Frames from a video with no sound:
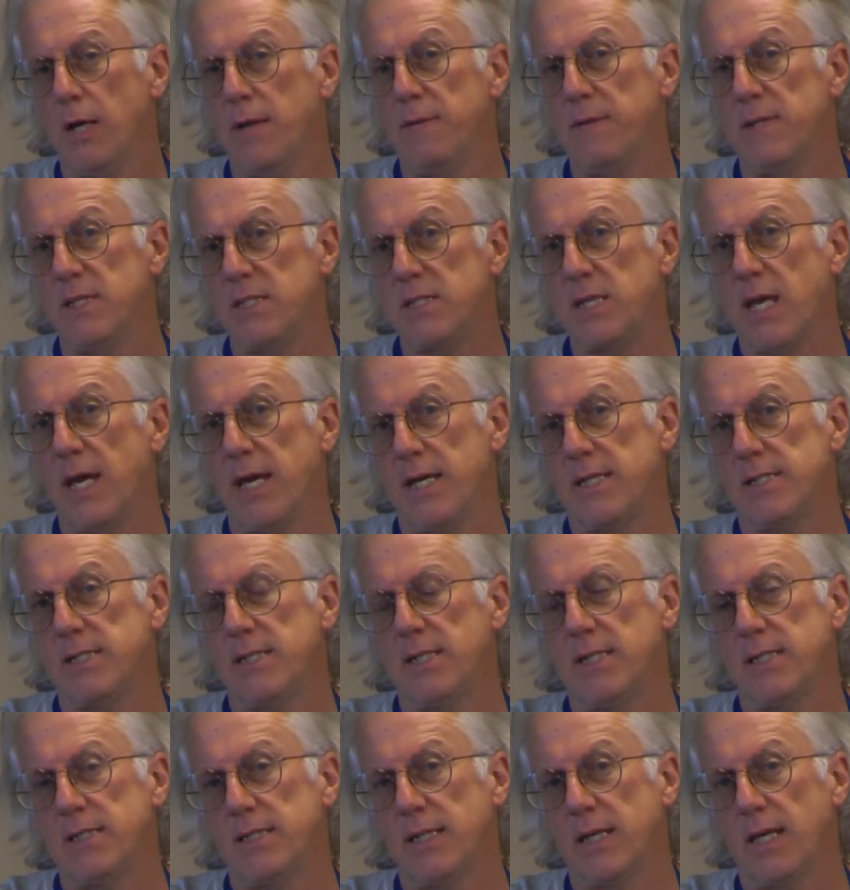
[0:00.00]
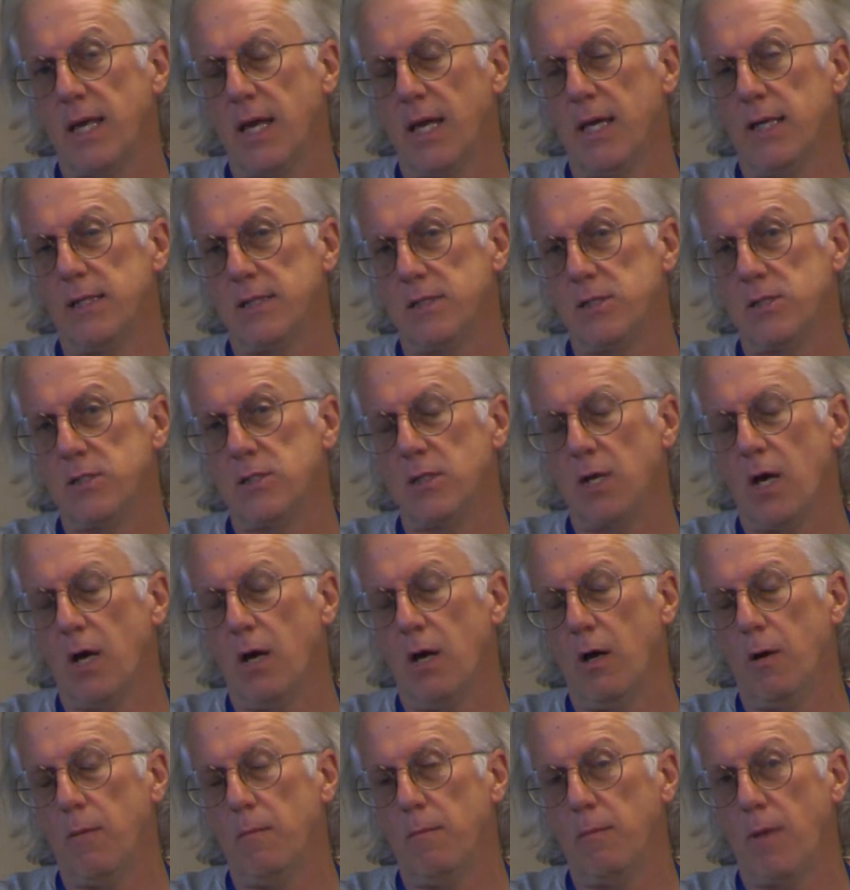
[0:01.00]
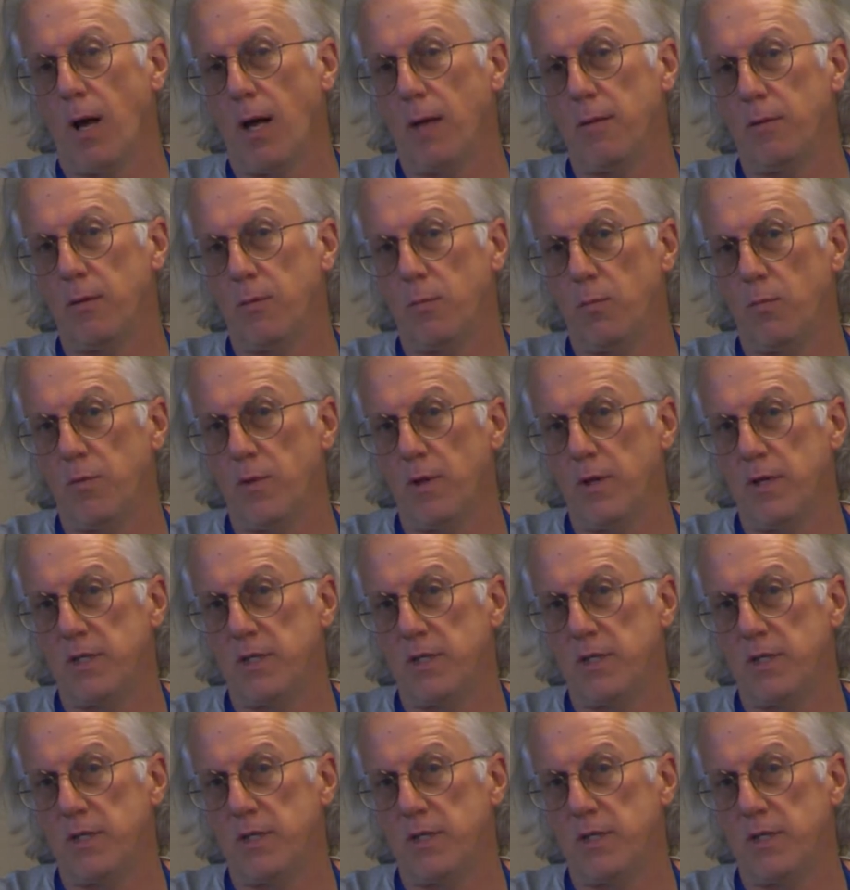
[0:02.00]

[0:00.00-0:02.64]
In this case, the